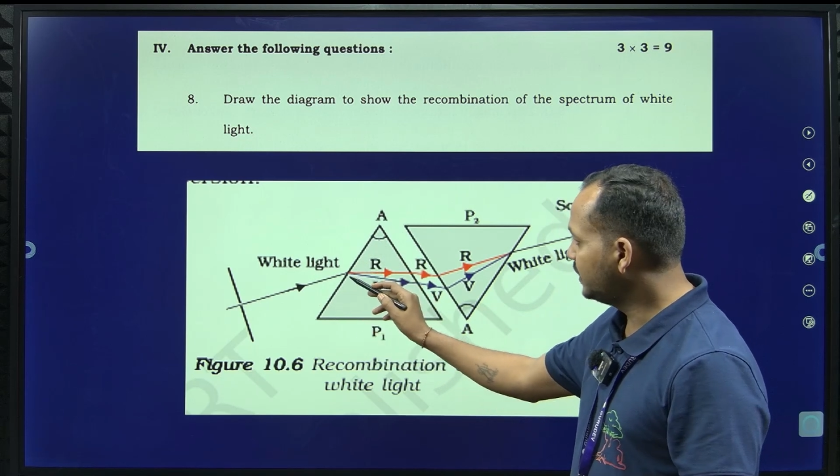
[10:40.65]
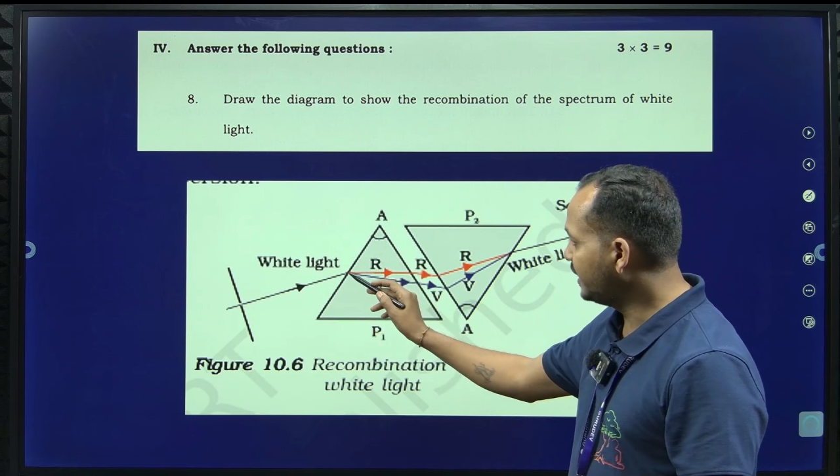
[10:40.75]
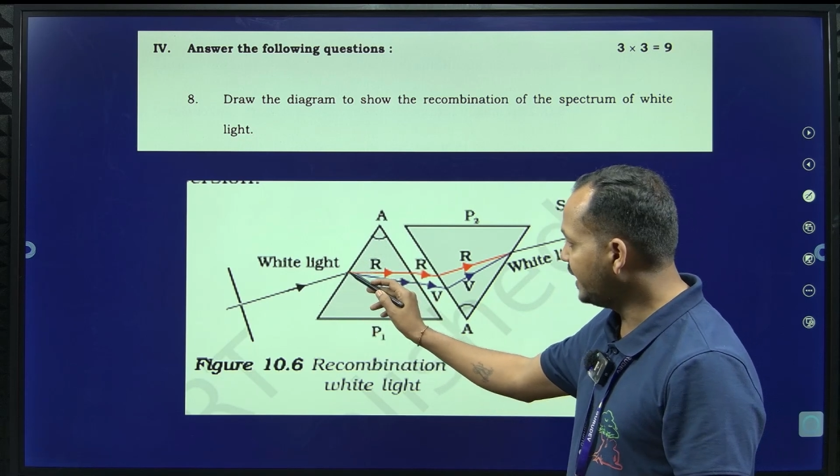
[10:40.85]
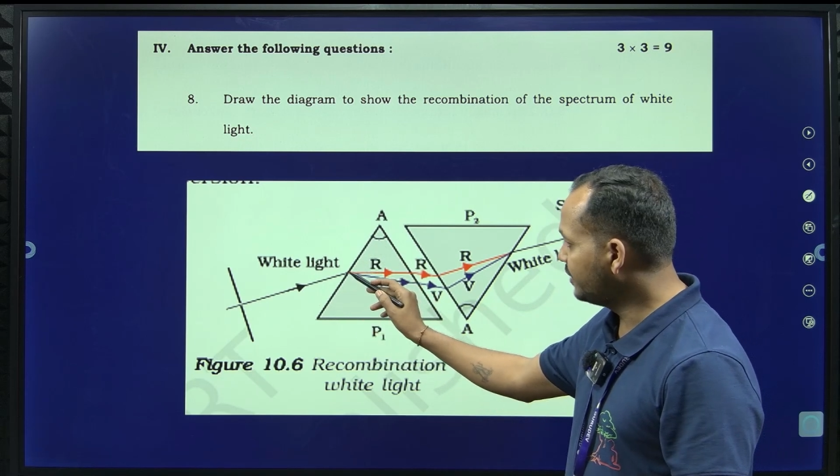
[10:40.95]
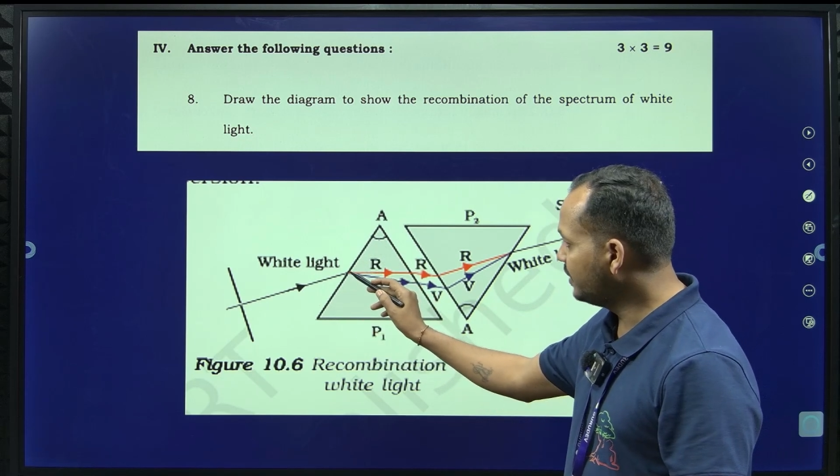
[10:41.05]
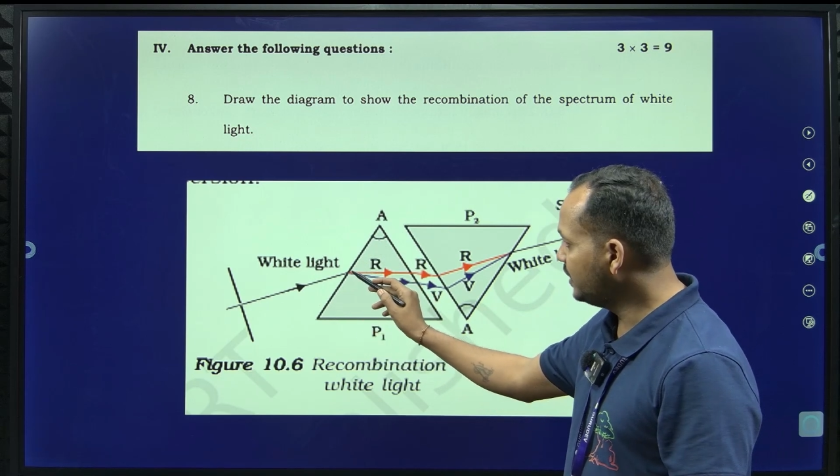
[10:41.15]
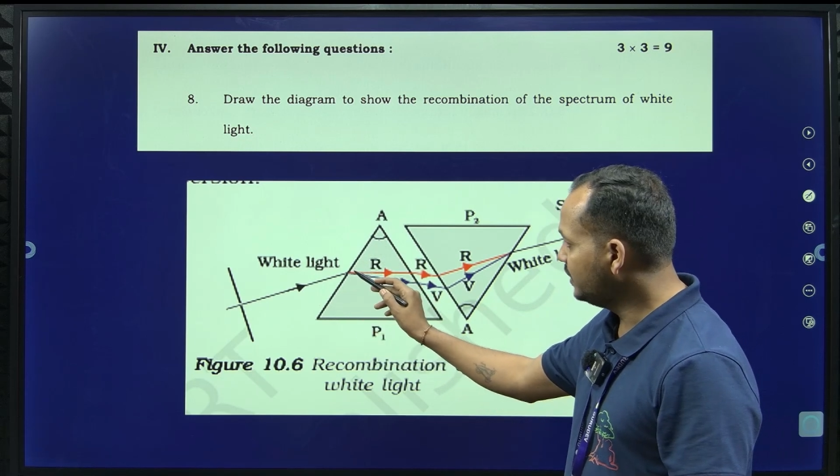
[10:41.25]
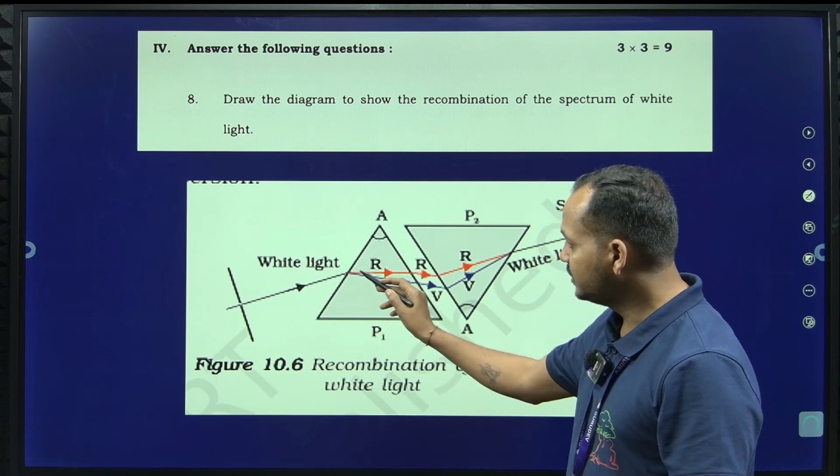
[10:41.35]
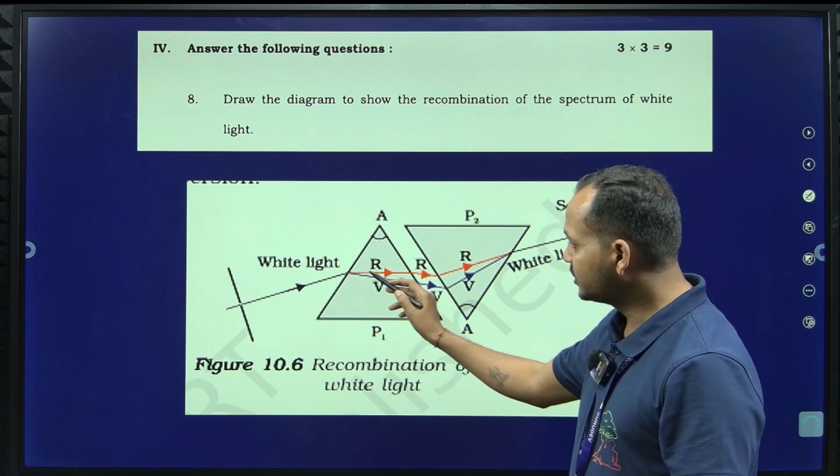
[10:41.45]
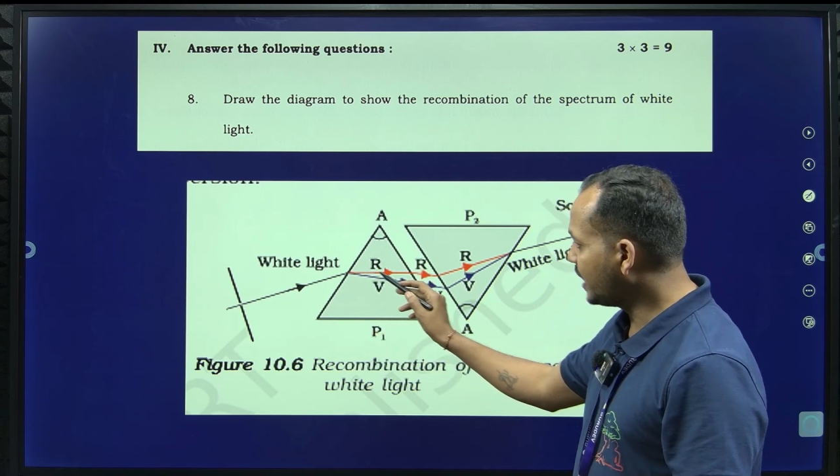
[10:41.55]
light will
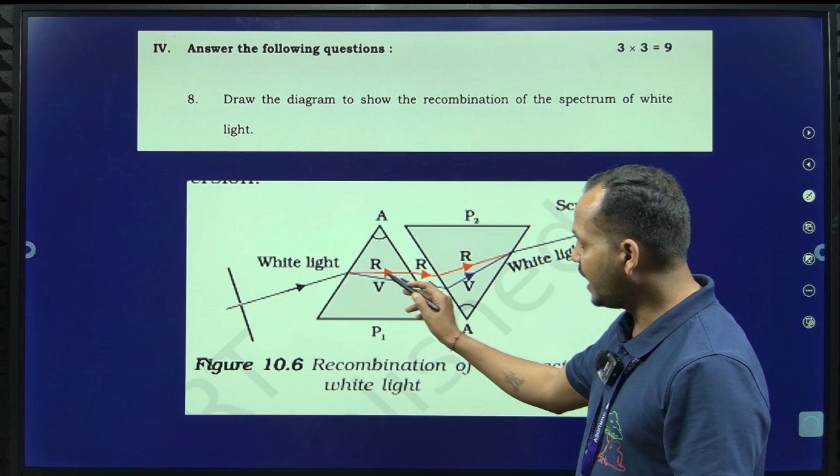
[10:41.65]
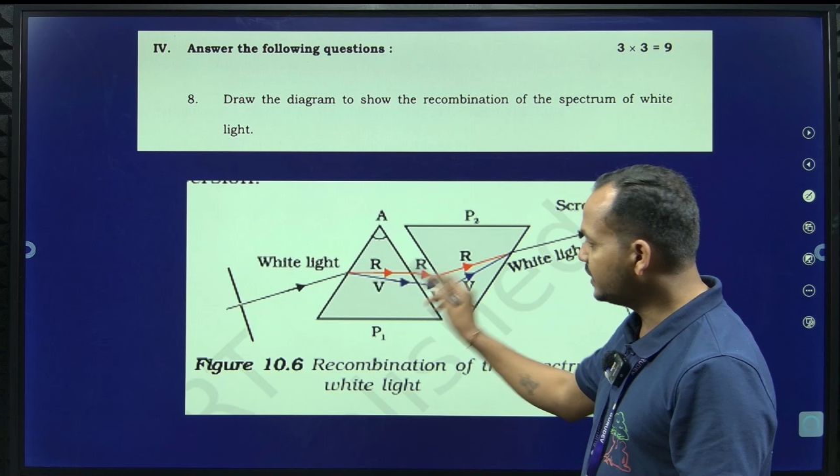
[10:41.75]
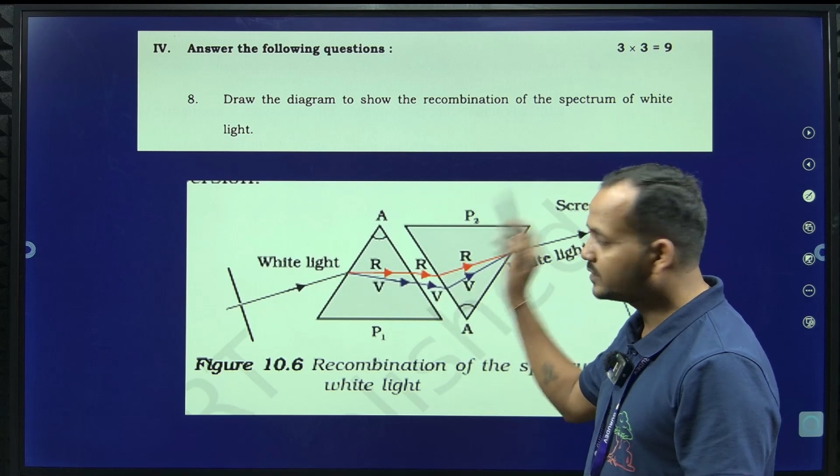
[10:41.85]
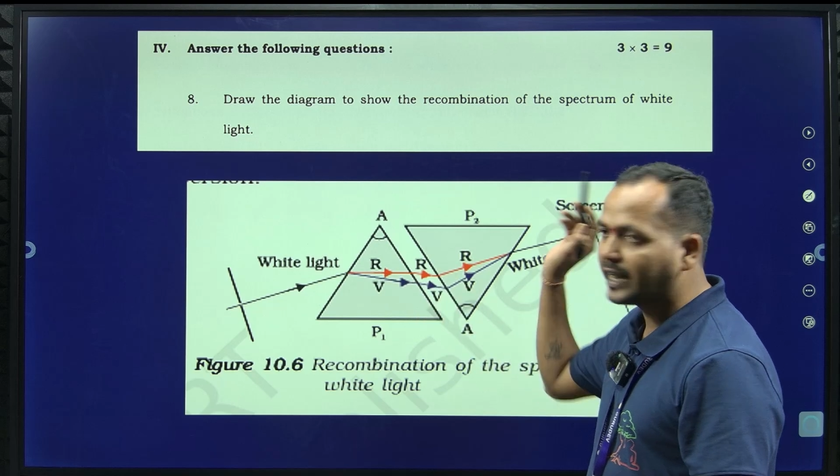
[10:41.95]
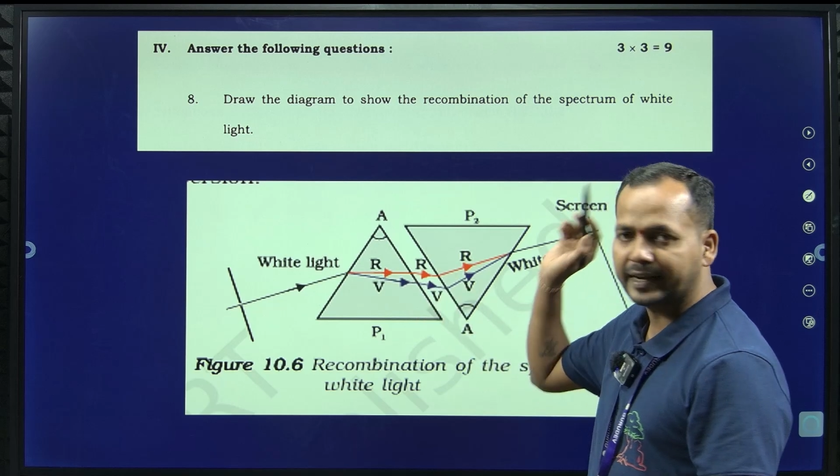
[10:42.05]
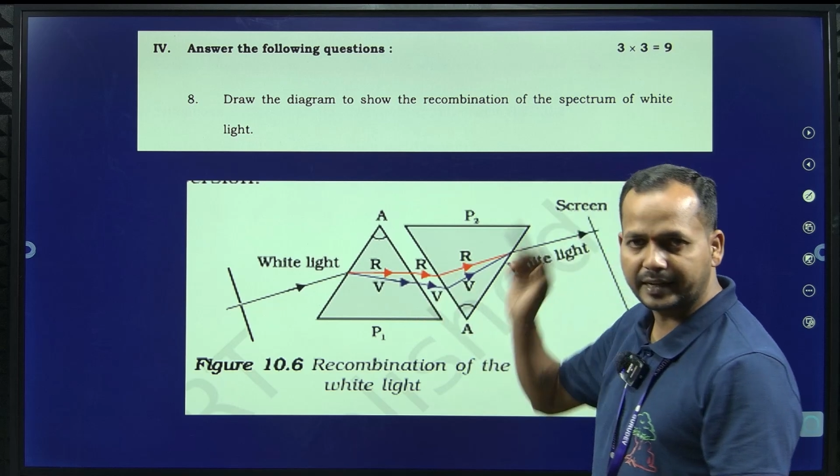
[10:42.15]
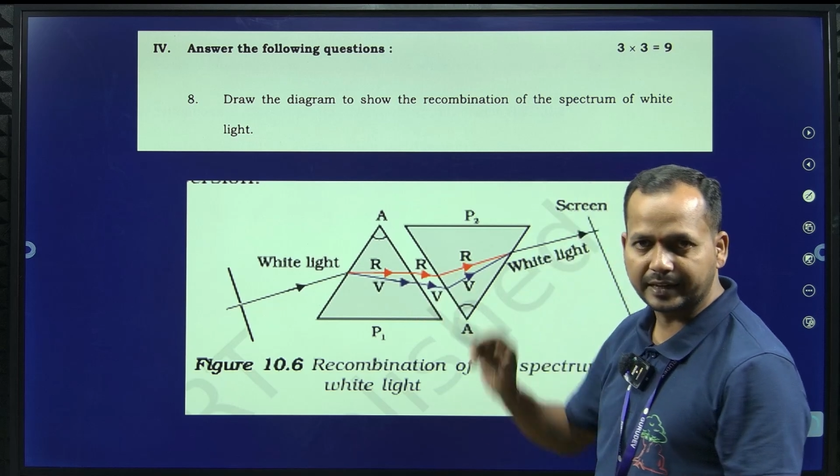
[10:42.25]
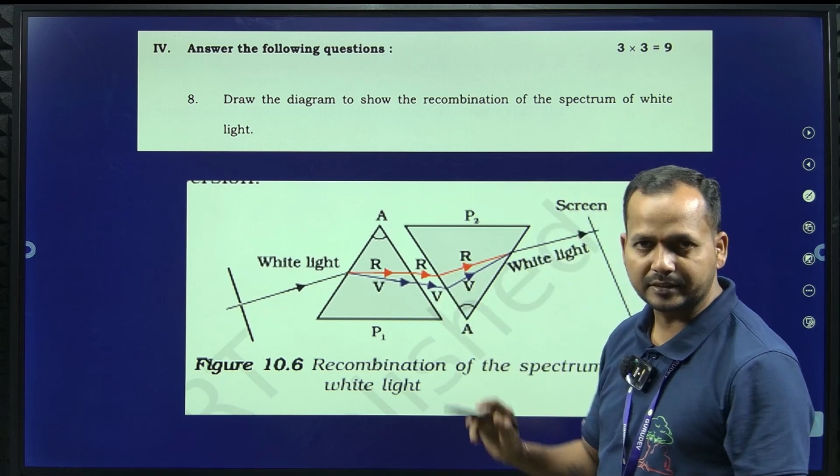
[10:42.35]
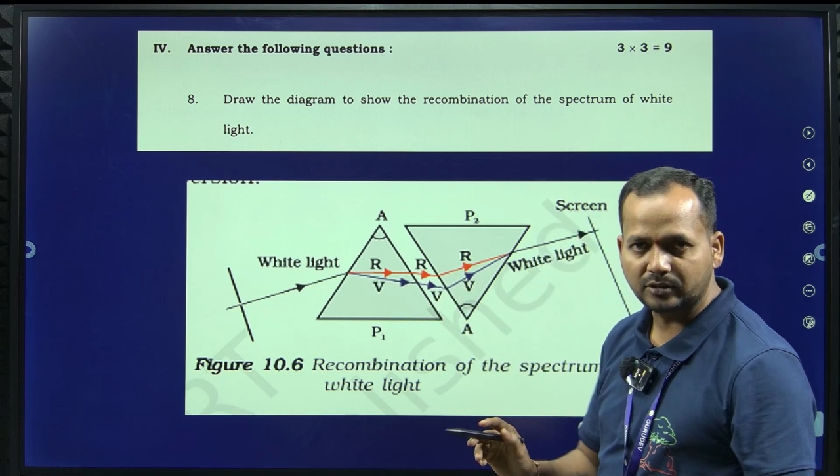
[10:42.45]
start scattering